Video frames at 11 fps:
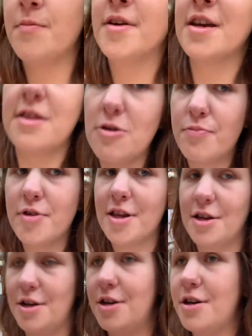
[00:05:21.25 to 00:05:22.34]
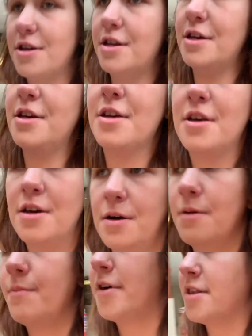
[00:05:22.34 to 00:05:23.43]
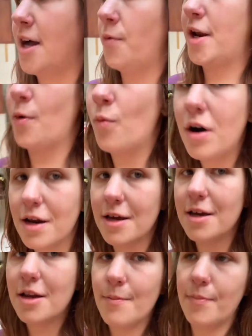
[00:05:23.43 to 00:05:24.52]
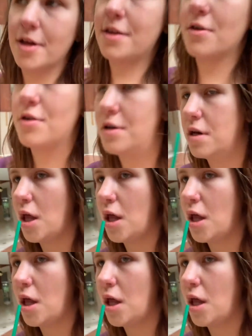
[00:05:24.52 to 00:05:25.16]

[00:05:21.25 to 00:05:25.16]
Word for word: It's still pretty good, but not what I wanted, but it's still good.